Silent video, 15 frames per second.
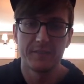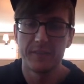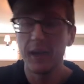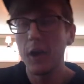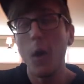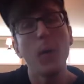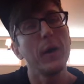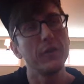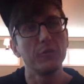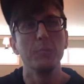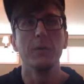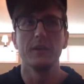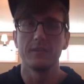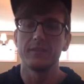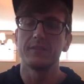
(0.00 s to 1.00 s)
Not always,
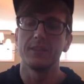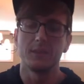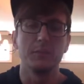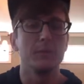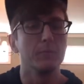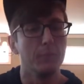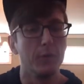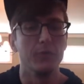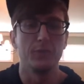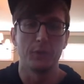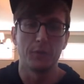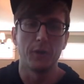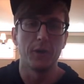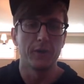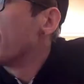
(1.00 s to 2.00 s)
but it's going to be
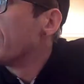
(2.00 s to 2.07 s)
mostly wrong.